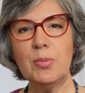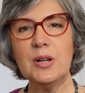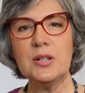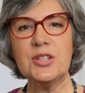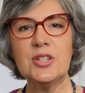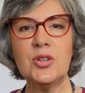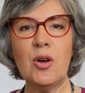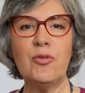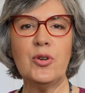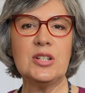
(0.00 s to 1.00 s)
Books is
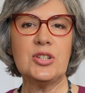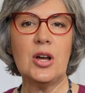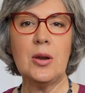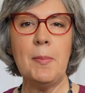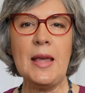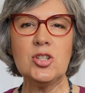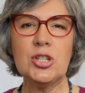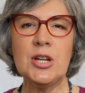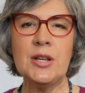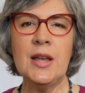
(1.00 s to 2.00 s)
known for its
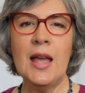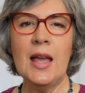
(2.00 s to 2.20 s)
automation.